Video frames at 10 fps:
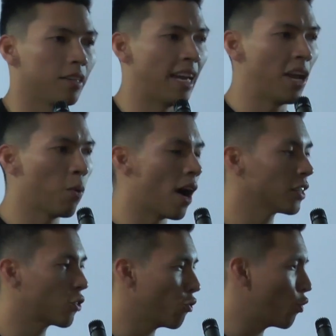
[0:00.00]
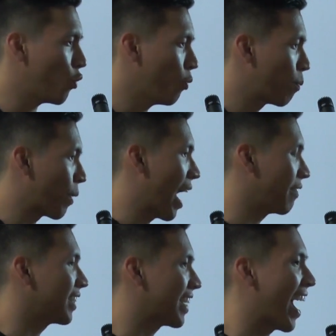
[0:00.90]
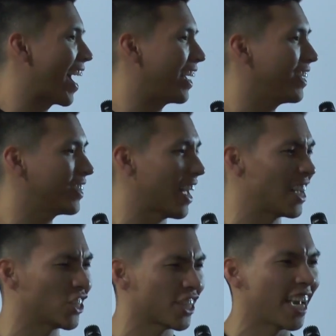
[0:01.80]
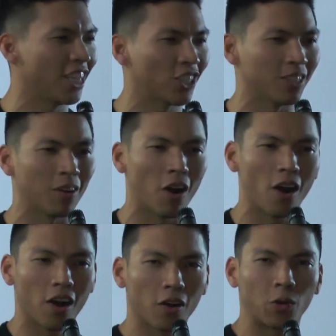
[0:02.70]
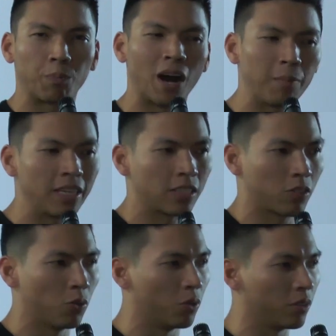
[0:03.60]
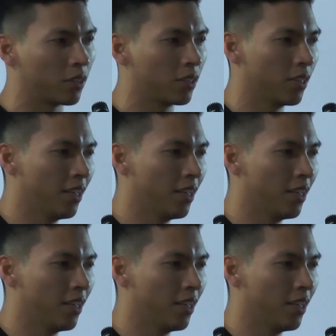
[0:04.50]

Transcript: They want to privatize education, public schools.